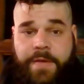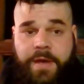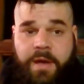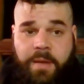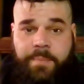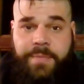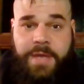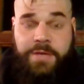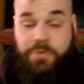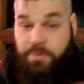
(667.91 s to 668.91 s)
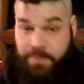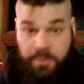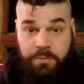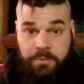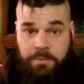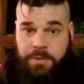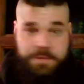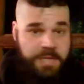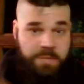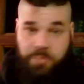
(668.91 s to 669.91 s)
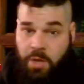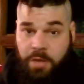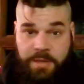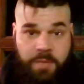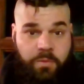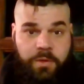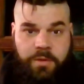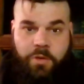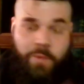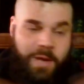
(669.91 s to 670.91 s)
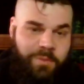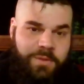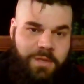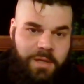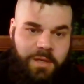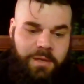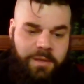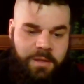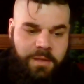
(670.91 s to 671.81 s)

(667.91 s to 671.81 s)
And you can build a 10 blog network around a